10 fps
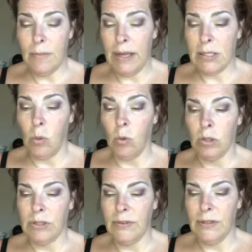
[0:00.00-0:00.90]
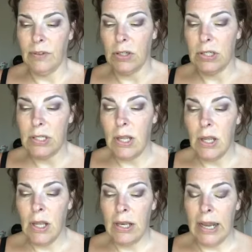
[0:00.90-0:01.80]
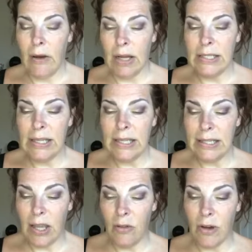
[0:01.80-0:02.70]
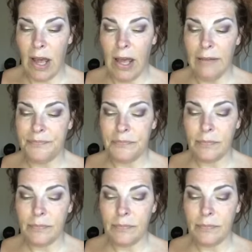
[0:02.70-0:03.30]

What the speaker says: makes a world of difference. Now, I said this the other day.